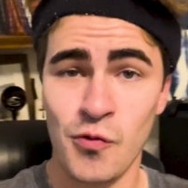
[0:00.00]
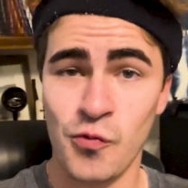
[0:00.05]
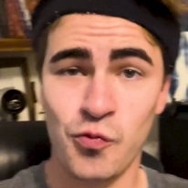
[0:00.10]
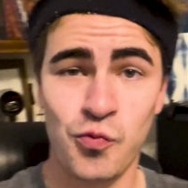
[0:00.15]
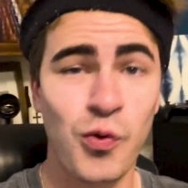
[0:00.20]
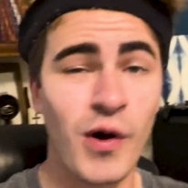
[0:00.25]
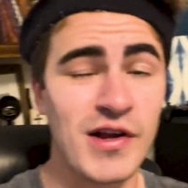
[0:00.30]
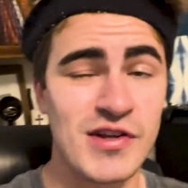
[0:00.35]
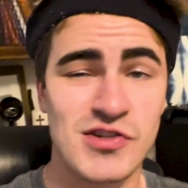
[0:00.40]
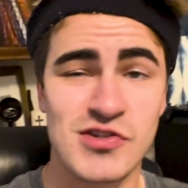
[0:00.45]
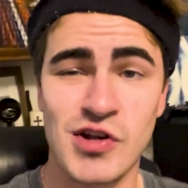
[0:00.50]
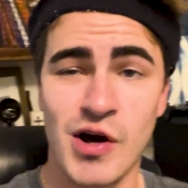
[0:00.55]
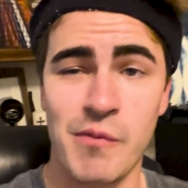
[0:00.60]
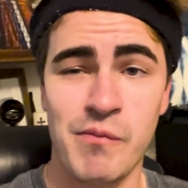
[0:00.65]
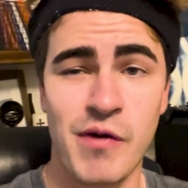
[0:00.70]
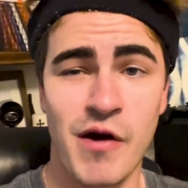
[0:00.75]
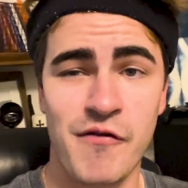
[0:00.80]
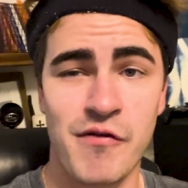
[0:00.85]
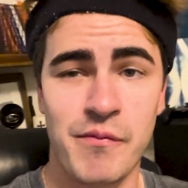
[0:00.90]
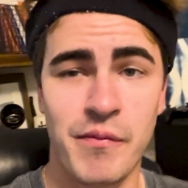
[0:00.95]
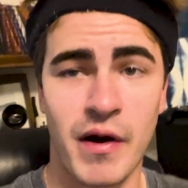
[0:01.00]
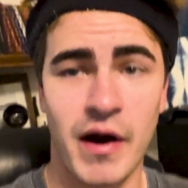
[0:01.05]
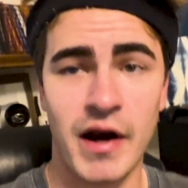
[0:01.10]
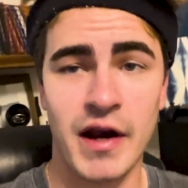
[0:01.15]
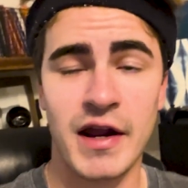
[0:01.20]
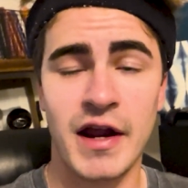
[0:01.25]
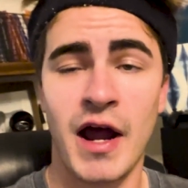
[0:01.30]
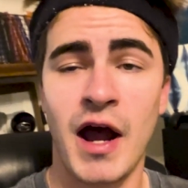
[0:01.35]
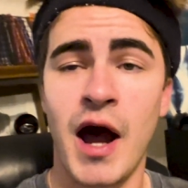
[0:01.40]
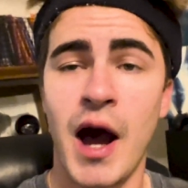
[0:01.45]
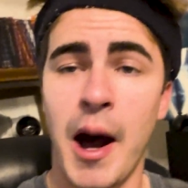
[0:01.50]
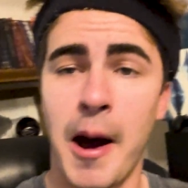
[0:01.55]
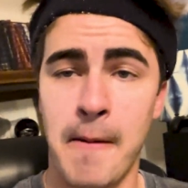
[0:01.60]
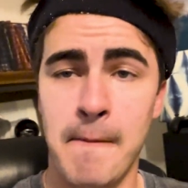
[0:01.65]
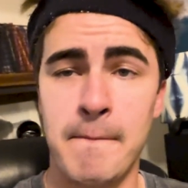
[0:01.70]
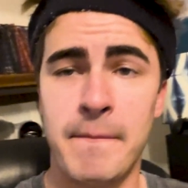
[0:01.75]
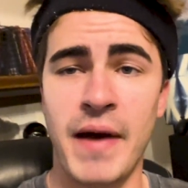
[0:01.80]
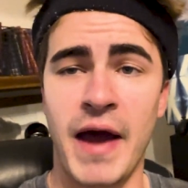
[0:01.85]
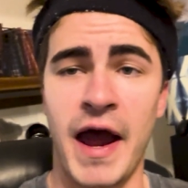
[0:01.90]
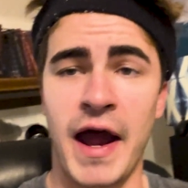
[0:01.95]
What's up, everybody?
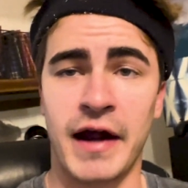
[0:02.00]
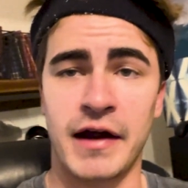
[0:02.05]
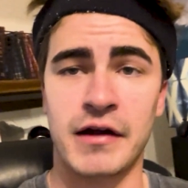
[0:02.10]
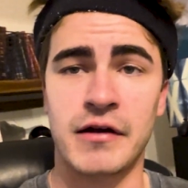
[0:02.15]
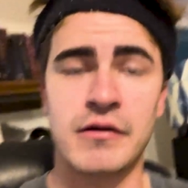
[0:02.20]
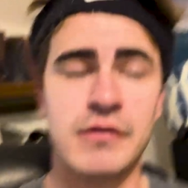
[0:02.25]
I'm back.